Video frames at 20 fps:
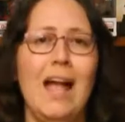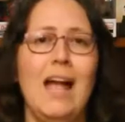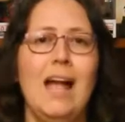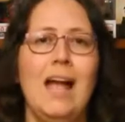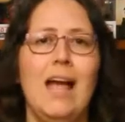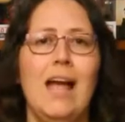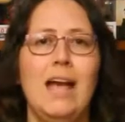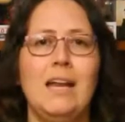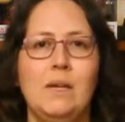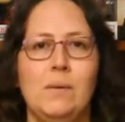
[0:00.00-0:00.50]

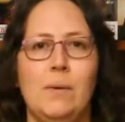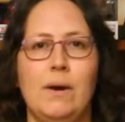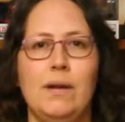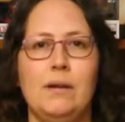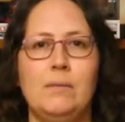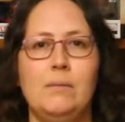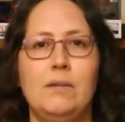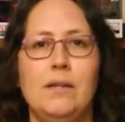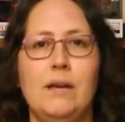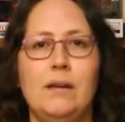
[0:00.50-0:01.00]

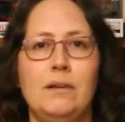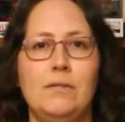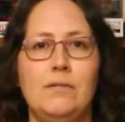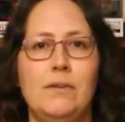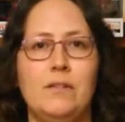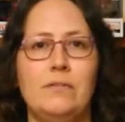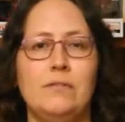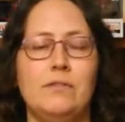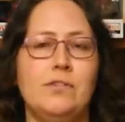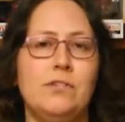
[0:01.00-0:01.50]
Anyway, without any
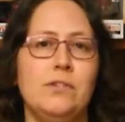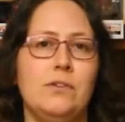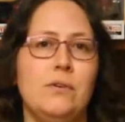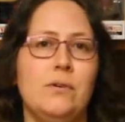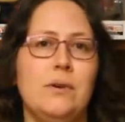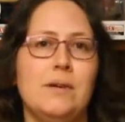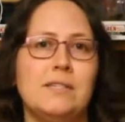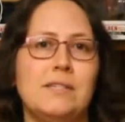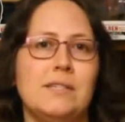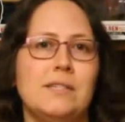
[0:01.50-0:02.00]
further
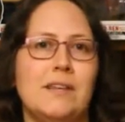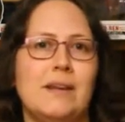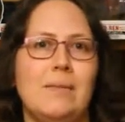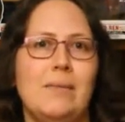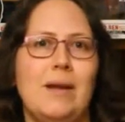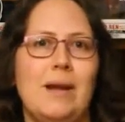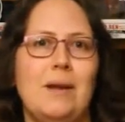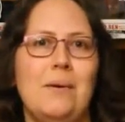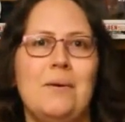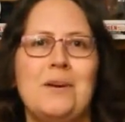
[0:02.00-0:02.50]
ado, as it's going to
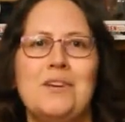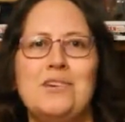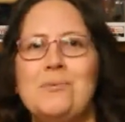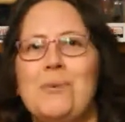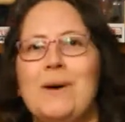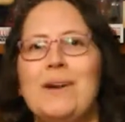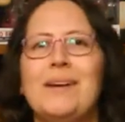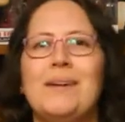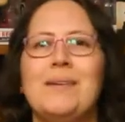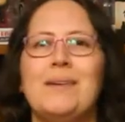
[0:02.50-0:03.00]
be a longish
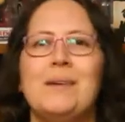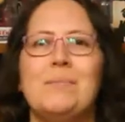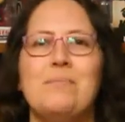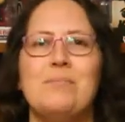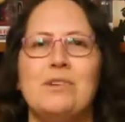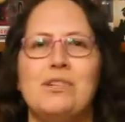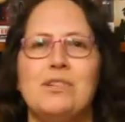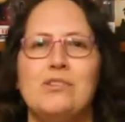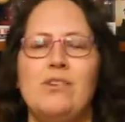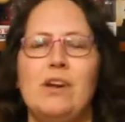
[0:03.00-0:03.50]
one, I'm going to
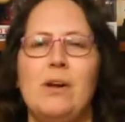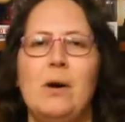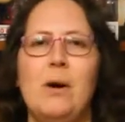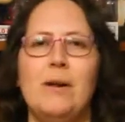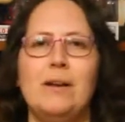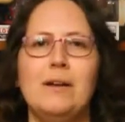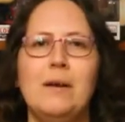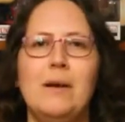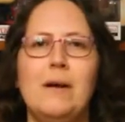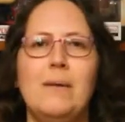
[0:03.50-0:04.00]
press straight
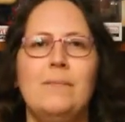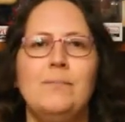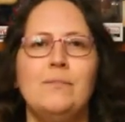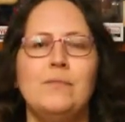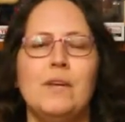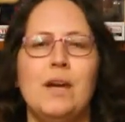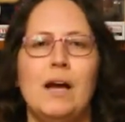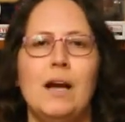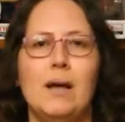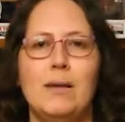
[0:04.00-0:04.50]
on.
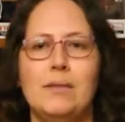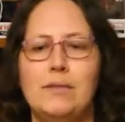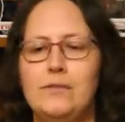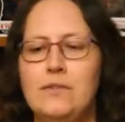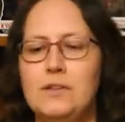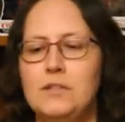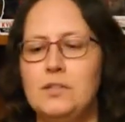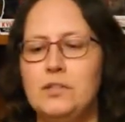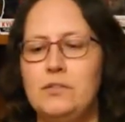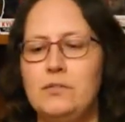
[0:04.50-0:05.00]
The
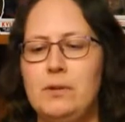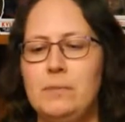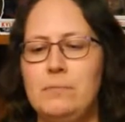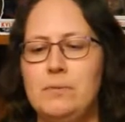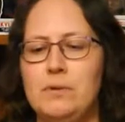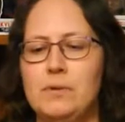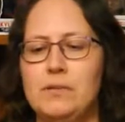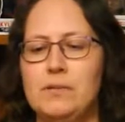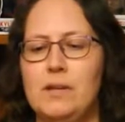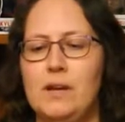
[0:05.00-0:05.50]
first 3
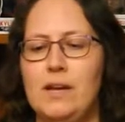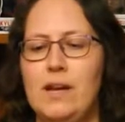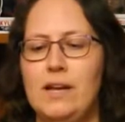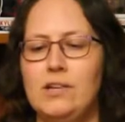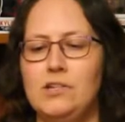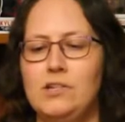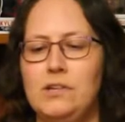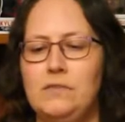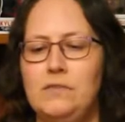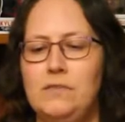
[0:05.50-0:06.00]
books I
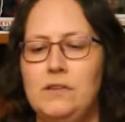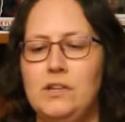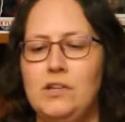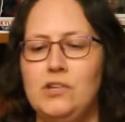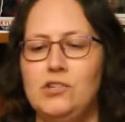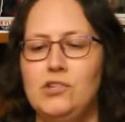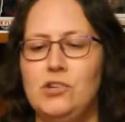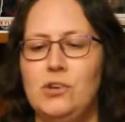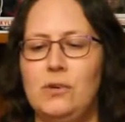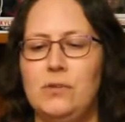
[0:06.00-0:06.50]
actually
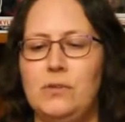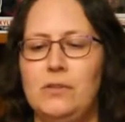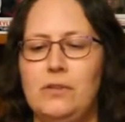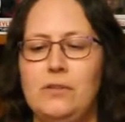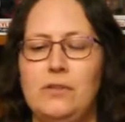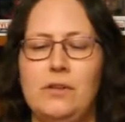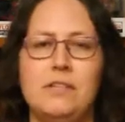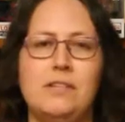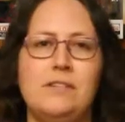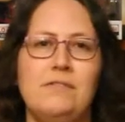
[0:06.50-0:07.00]
finished on the
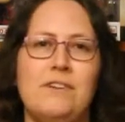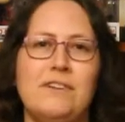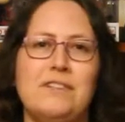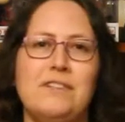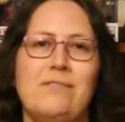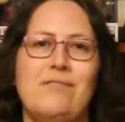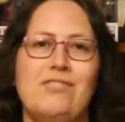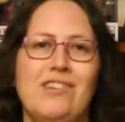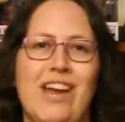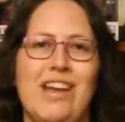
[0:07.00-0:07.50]
31st
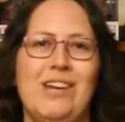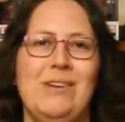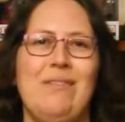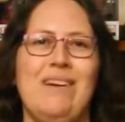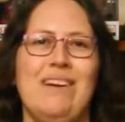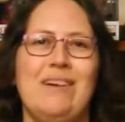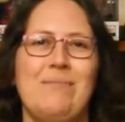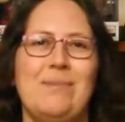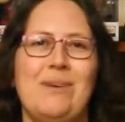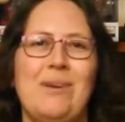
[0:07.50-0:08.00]
of
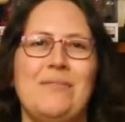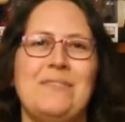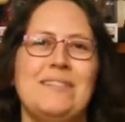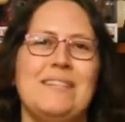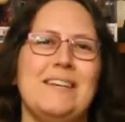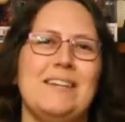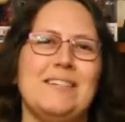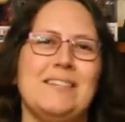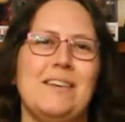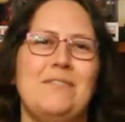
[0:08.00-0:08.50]
January, but
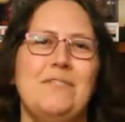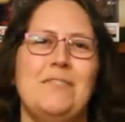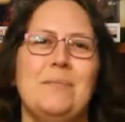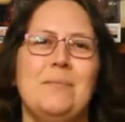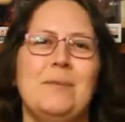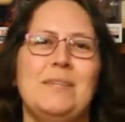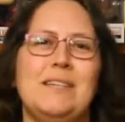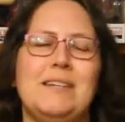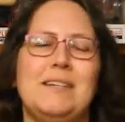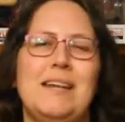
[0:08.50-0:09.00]
obviously because I filmed
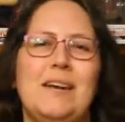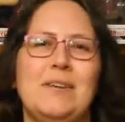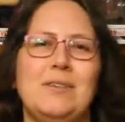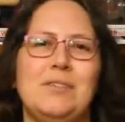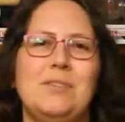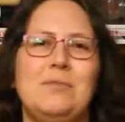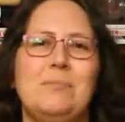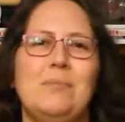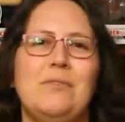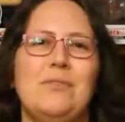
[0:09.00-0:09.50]
these a day or
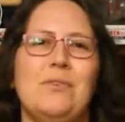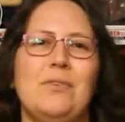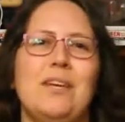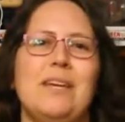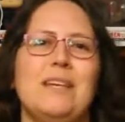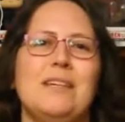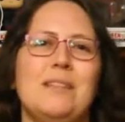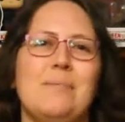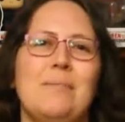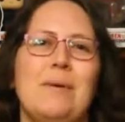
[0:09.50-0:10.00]
two before the
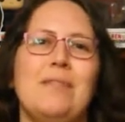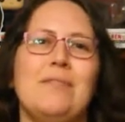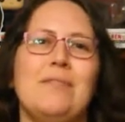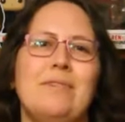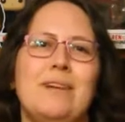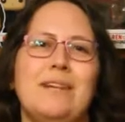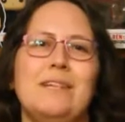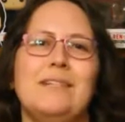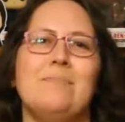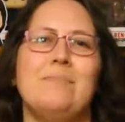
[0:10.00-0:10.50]
end of the month
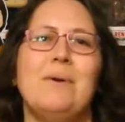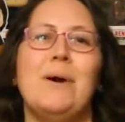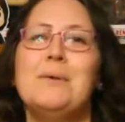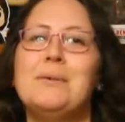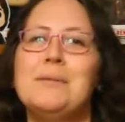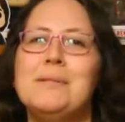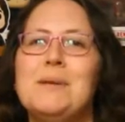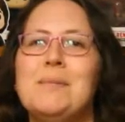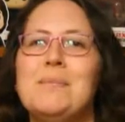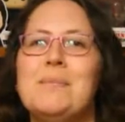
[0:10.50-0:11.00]
to
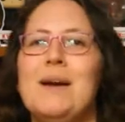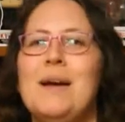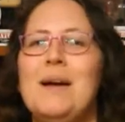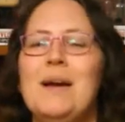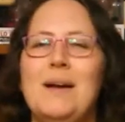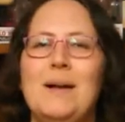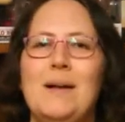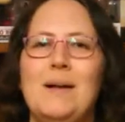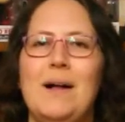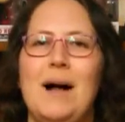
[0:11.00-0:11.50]
post them,
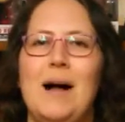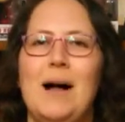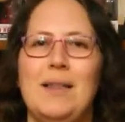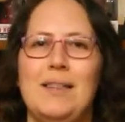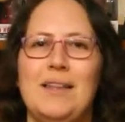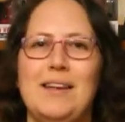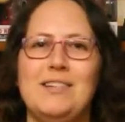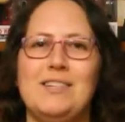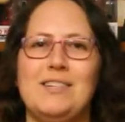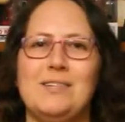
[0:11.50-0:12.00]

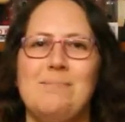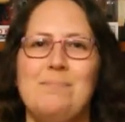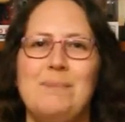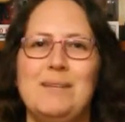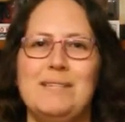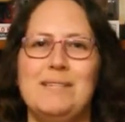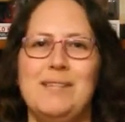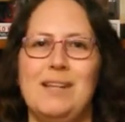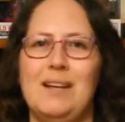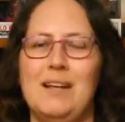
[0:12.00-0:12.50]
they just
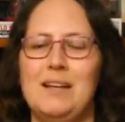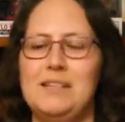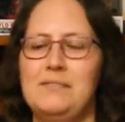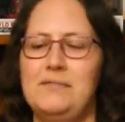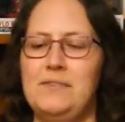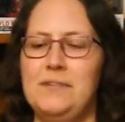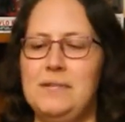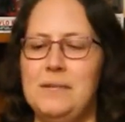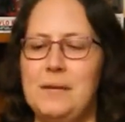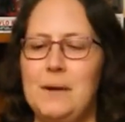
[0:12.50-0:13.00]
missed the last
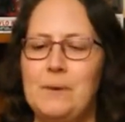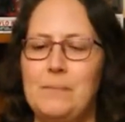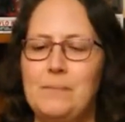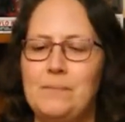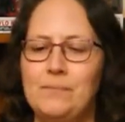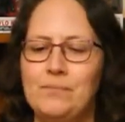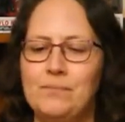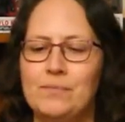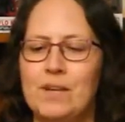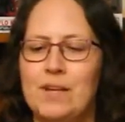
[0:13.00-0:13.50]
video.
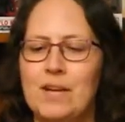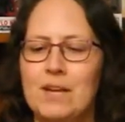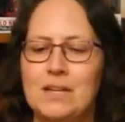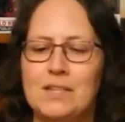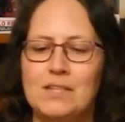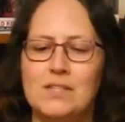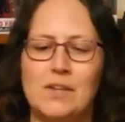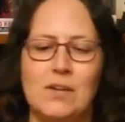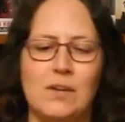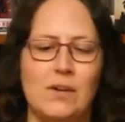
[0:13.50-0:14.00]

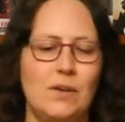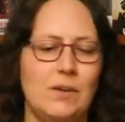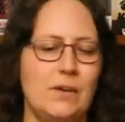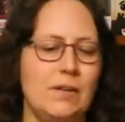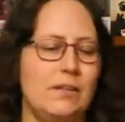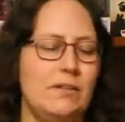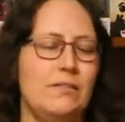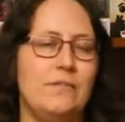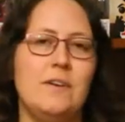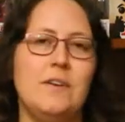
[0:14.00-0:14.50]
So
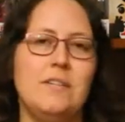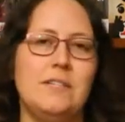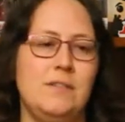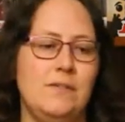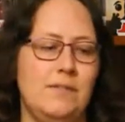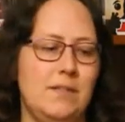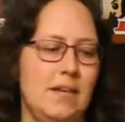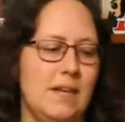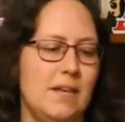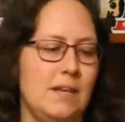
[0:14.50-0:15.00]
the first
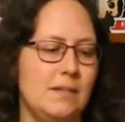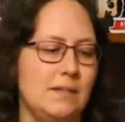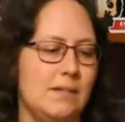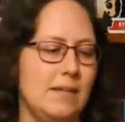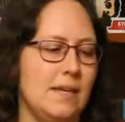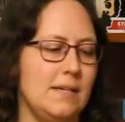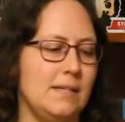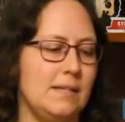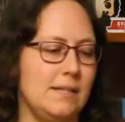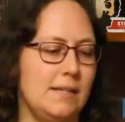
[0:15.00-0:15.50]
of these
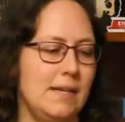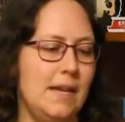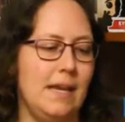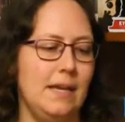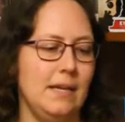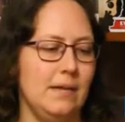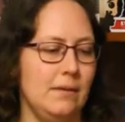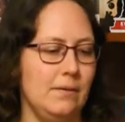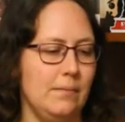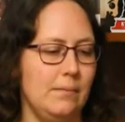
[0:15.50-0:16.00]
is
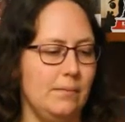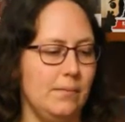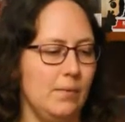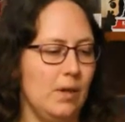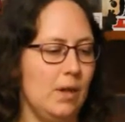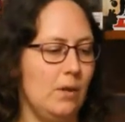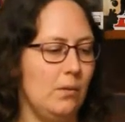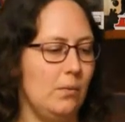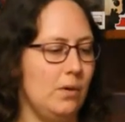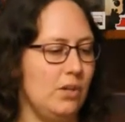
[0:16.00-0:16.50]
Kin,
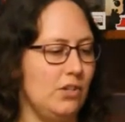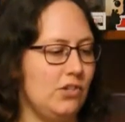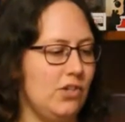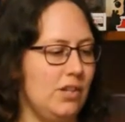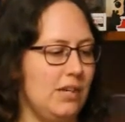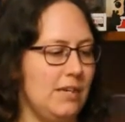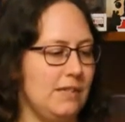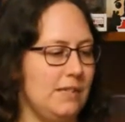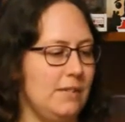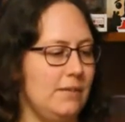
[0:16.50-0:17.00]
which
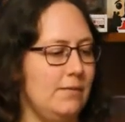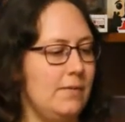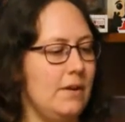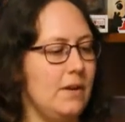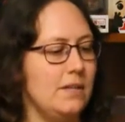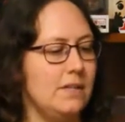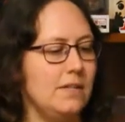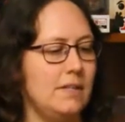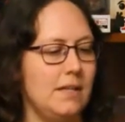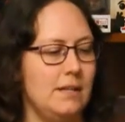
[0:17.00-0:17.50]
is the
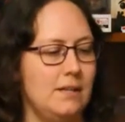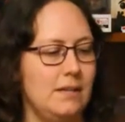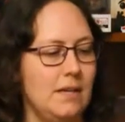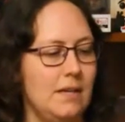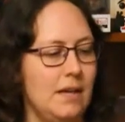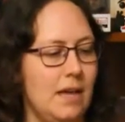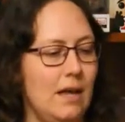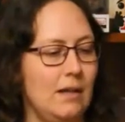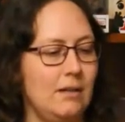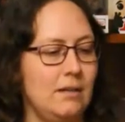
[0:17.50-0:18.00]
first in
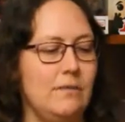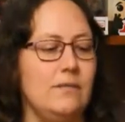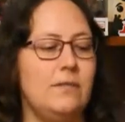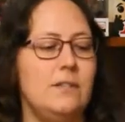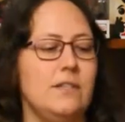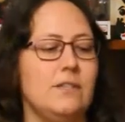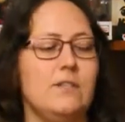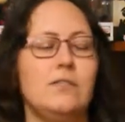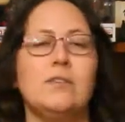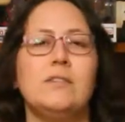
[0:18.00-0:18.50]
the Helga
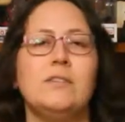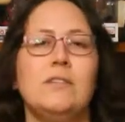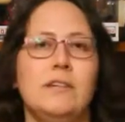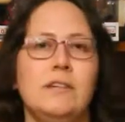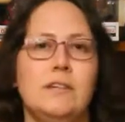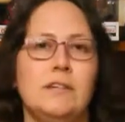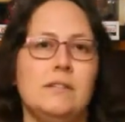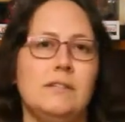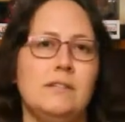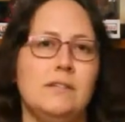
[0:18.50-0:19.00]

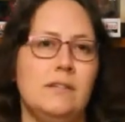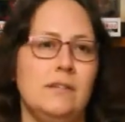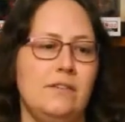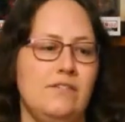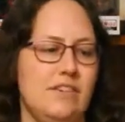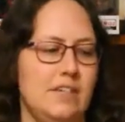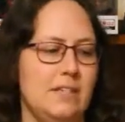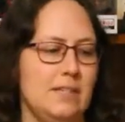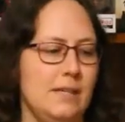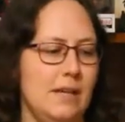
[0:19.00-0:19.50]
Finnsdottir
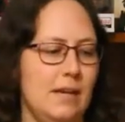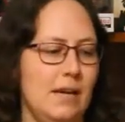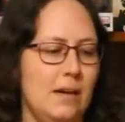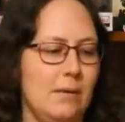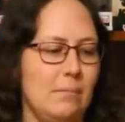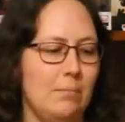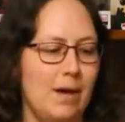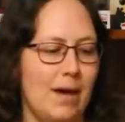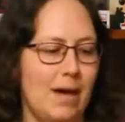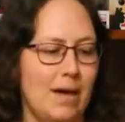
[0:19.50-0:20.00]
series
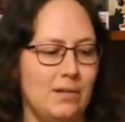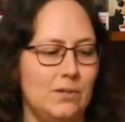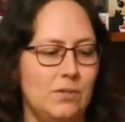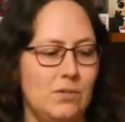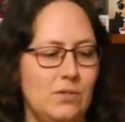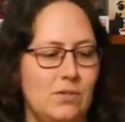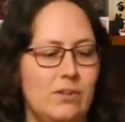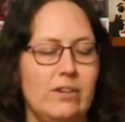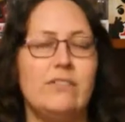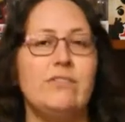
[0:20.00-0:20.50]
by
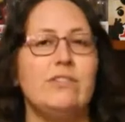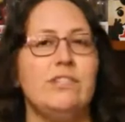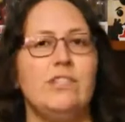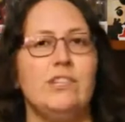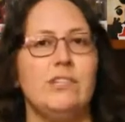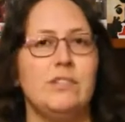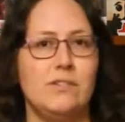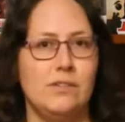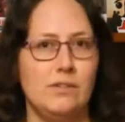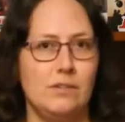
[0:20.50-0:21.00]
Snorri
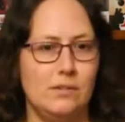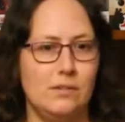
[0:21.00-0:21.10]
Kristjansson.